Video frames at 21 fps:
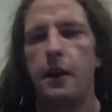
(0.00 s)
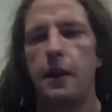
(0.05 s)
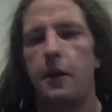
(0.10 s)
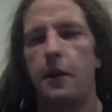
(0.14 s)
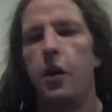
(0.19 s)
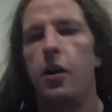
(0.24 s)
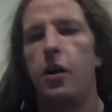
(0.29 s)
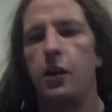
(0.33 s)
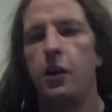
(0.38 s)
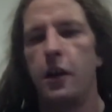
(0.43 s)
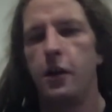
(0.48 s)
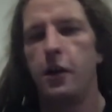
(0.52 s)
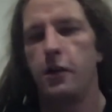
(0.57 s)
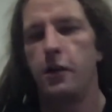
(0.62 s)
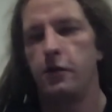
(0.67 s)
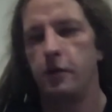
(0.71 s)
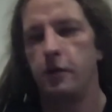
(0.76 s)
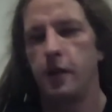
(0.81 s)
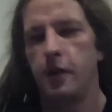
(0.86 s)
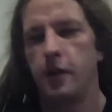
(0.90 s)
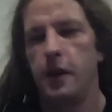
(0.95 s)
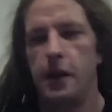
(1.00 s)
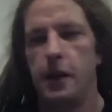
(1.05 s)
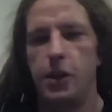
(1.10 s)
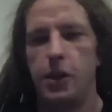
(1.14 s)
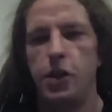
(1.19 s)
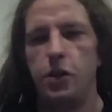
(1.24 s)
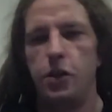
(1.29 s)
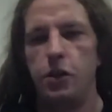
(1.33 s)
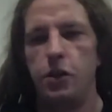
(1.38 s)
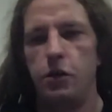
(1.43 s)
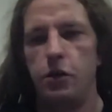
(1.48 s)
ongoing
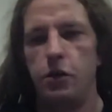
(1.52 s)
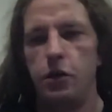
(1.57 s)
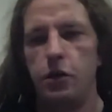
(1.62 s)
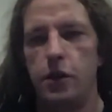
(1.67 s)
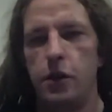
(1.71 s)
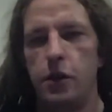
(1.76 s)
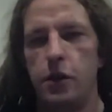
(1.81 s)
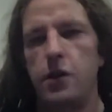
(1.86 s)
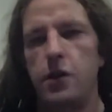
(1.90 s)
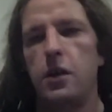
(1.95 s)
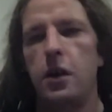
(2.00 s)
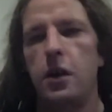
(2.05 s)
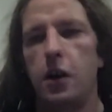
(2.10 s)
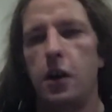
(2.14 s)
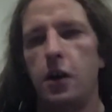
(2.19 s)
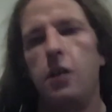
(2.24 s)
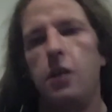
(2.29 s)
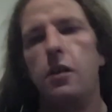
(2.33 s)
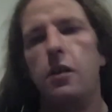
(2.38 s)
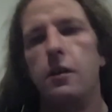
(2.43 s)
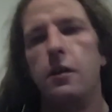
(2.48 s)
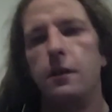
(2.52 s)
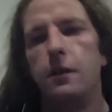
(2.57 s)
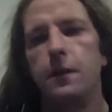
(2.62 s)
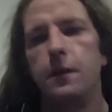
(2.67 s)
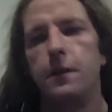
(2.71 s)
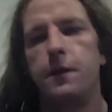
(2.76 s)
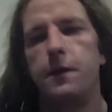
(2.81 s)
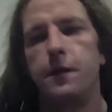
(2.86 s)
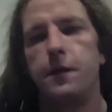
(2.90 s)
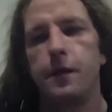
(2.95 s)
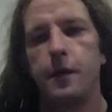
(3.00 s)
issues
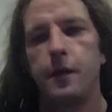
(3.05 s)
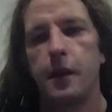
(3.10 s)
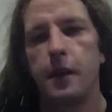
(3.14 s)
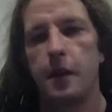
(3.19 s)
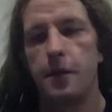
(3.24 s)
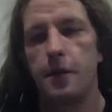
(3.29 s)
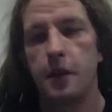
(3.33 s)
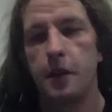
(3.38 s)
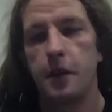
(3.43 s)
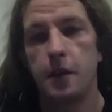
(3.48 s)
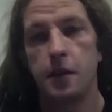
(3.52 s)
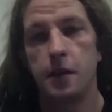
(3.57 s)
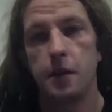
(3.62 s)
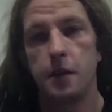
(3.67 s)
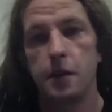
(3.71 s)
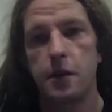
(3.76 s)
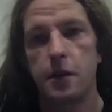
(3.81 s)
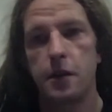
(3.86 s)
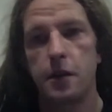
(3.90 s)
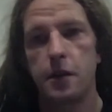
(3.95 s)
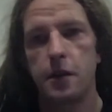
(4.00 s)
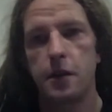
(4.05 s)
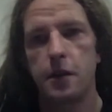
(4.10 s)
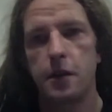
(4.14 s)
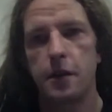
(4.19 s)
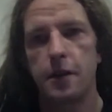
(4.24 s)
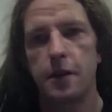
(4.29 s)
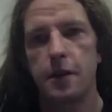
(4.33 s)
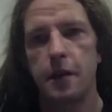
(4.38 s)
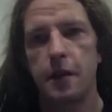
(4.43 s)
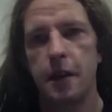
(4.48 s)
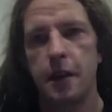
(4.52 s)
of governance,
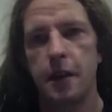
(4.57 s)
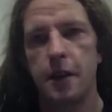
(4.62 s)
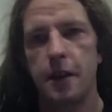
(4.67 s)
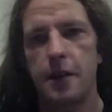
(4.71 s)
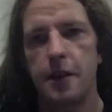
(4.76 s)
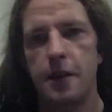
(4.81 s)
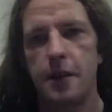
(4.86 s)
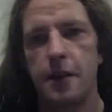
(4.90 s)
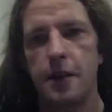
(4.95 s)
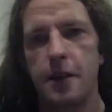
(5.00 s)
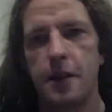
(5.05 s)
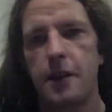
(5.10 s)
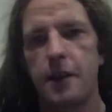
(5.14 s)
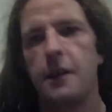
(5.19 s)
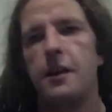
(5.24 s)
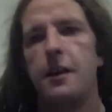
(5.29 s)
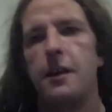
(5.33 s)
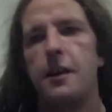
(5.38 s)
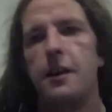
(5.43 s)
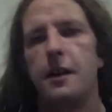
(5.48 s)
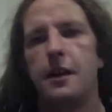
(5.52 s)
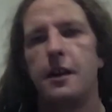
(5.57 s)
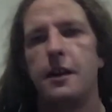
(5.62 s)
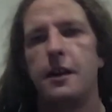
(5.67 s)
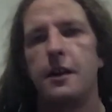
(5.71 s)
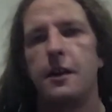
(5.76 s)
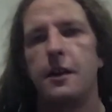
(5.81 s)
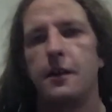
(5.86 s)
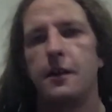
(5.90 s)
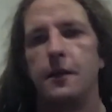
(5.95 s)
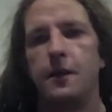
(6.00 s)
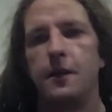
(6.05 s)
that
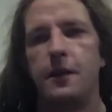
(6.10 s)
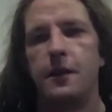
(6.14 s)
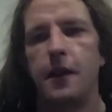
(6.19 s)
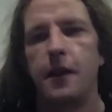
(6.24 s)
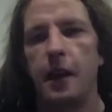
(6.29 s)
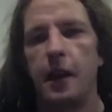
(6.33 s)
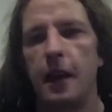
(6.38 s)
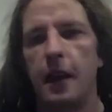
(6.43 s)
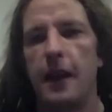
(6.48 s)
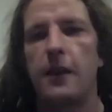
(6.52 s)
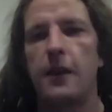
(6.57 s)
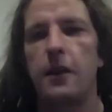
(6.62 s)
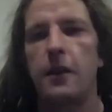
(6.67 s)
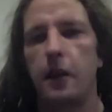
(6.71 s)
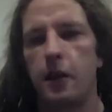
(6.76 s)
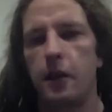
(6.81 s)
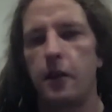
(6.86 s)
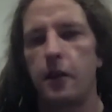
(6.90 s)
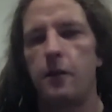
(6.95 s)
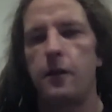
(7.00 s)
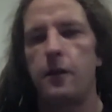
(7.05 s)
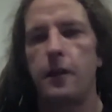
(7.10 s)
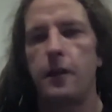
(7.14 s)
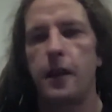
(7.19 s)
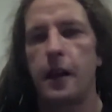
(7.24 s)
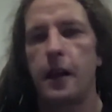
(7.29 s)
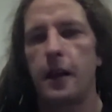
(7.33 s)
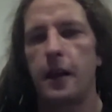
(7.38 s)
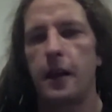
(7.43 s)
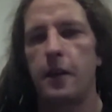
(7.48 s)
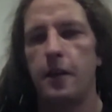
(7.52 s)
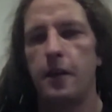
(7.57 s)
the lack of a
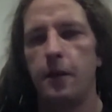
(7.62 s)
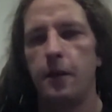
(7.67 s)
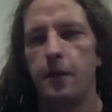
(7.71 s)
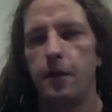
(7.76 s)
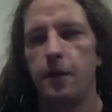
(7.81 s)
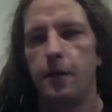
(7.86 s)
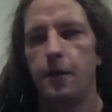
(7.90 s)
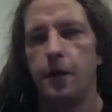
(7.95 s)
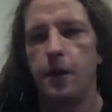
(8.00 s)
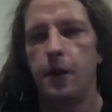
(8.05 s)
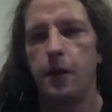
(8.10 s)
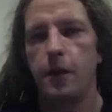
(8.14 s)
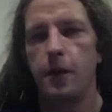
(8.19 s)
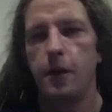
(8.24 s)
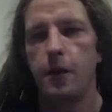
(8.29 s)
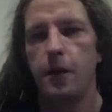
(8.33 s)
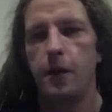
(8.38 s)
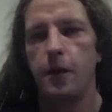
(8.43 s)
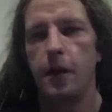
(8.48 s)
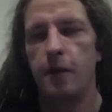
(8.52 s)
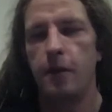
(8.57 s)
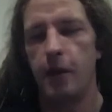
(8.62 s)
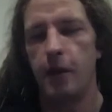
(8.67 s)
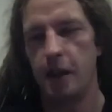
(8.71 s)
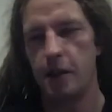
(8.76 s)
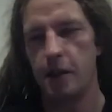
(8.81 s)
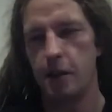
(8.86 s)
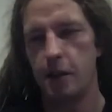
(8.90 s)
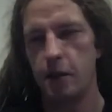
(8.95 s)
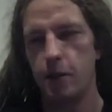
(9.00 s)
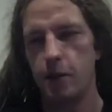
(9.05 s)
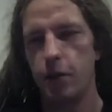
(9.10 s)
kind of
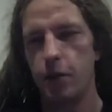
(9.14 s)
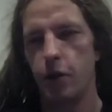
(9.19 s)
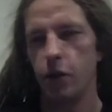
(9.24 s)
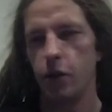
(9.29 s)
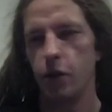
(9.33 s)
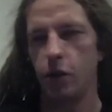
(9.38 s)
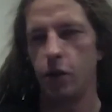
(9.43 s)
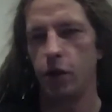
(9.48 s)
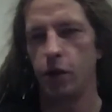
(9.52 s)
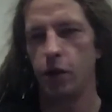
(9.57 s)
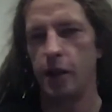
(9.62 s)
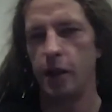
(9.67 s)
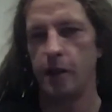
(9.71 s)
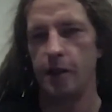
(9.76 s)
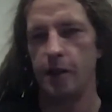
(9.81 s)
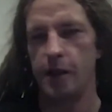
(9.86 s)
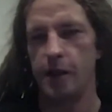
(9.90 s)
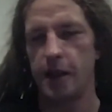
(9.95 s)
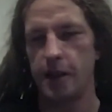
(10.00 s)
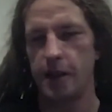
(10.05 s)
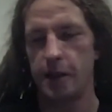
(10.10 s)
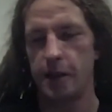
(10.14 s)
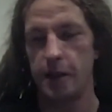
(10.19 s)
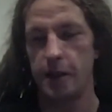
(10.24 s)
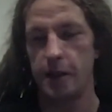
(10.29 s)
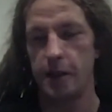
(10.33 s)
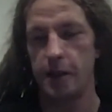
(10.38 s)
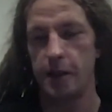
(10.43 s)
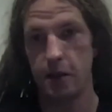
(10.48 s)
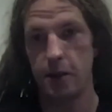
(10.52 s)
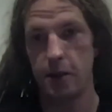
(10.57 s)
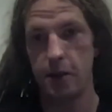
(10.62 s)
investor board, in the sense
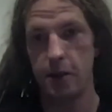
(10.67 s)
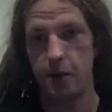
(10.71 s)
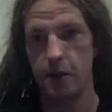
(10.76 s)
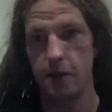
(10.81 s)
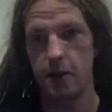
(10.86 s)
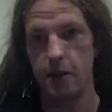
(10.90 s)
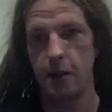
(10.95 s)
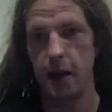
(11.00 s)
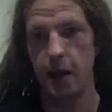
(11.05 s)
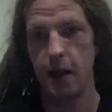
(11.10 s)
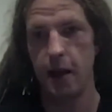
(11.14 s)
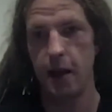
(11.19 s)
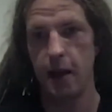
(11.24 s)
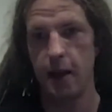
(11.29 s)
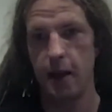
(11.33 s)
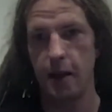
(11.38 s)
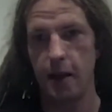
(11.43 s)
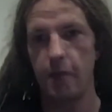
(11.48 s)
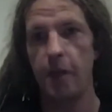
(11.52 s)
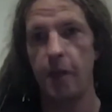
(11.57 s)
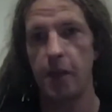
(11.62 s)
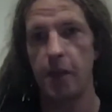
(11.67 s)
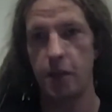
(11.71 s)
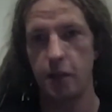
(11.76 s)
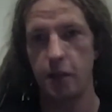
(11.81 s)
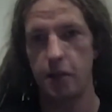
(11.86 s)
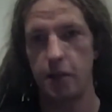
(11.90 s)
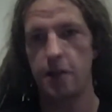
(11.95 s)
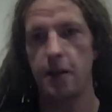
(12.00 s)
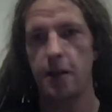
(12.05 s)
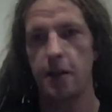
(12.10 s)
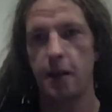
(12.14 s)
that a
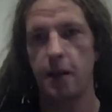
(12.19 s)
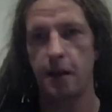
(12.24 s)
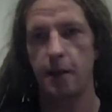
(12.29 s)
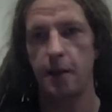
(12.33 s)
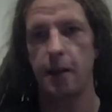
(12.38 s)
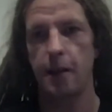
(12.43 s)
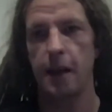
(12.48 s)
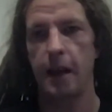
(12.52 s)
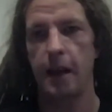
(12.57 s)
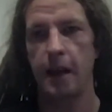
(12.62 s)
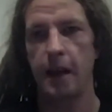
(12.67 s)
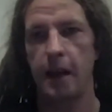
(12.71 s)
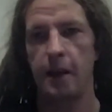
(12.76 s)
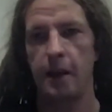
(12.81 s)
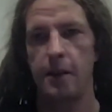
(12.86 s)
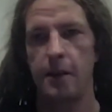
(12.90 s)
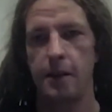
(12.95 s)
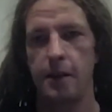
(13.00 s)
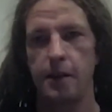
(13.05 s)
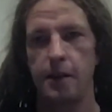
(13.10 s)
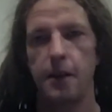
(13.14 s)
conventional startup has